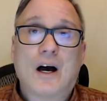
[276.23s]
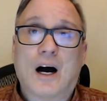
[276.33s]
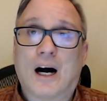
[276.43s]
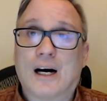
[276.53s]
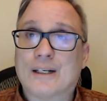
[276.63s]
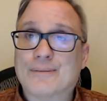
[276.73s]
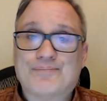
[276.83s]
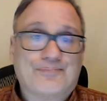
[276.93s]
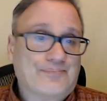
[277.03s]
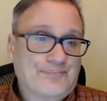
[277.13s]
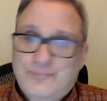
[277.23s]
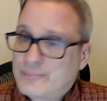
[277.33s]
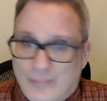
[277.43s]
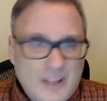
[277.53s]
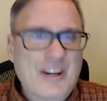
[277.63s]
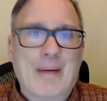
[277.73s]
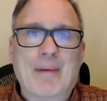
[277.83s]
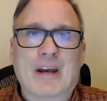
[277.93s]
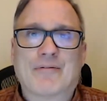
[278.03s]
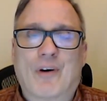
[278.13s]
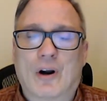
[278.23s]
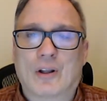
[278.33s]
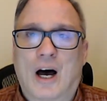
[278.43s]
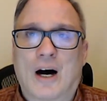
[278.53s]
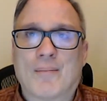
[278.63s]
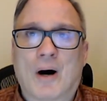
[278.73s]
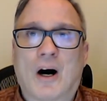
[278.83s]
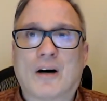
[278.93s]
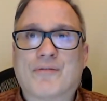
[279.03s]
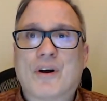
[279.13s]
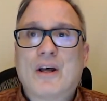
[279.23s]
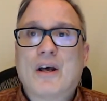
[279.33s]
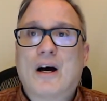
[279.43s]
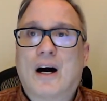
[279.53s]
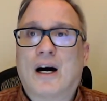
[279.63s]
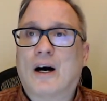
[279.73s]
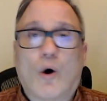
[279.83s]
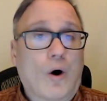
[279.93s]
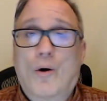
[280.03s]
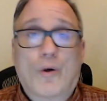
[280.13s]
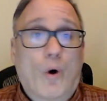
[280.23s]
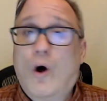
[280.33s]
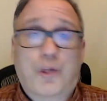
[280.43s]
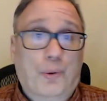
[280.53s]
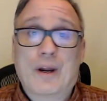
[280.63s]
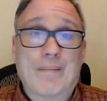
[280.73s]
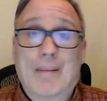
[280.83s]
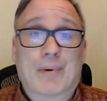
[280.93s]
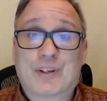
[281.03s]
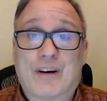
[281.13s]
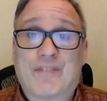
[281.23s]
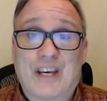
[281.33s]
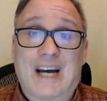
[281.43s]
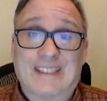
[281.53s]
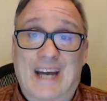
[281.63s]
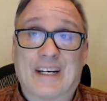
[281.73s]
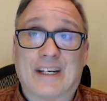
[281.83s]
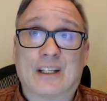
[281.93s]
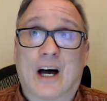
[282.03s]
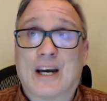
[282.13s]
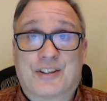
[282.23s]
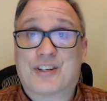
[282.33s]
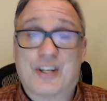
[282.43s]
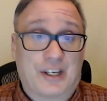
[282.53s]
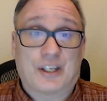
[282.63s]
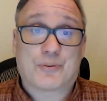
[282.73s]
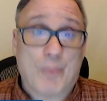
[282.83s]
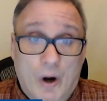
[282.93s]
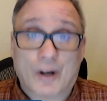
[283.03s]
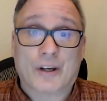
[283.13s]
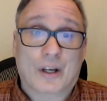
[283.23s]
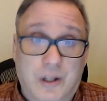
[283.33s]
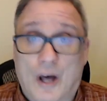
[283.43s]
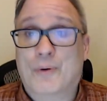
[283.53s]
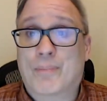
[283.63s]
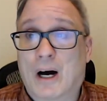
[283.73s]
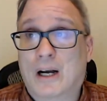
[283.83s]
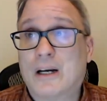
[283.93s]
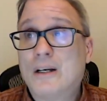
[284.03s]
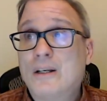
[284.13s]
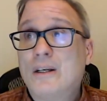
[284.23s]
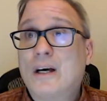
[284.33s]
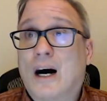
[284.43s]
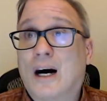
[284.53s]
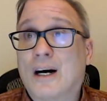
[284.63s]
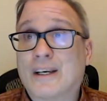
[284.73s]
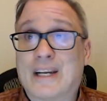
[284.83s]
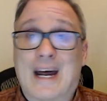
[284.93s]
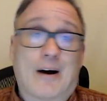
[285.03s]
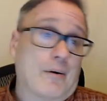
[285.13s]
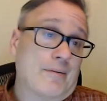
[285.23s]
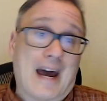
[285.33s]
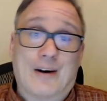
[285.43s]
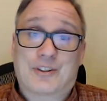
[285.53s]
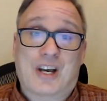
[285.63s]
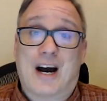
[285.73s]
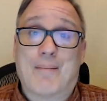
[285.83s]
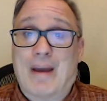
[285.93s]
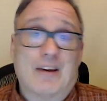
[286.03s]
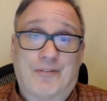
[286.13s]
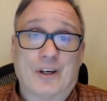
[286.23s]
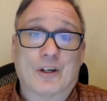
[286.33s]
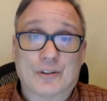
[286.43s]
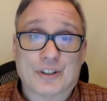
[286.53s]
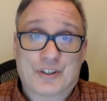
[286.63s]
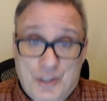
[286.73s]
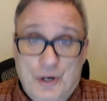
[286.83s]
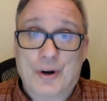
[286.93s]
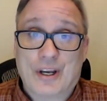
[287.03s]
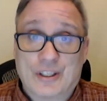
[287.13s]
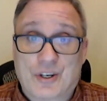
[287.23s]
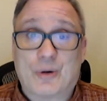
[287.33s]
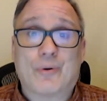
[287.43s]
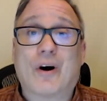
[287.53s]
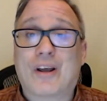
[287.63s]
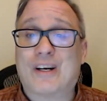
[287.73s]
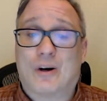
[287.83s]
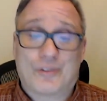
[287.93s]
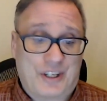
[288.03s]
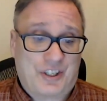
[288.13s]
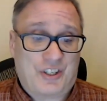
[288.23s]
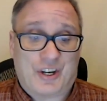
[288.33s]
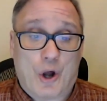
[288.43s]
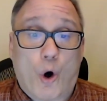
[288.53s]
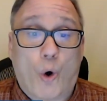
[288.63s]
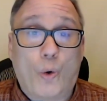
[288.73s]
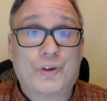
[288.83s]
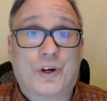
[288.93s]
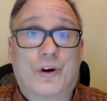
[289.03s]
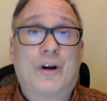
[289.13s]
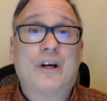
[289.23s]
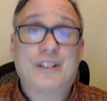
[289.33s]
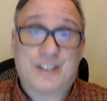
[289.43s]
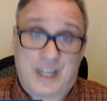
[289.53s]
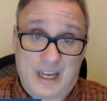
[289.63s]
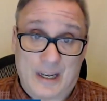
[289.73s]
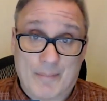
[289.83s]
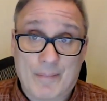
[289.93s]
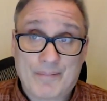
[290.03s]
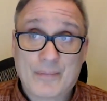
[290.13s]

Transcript: Semyon Varlamov, all three members of the identity line, Cizikas, Martin, Clutterbuck. Now Scott Mayfield is 30. So, this is an older team.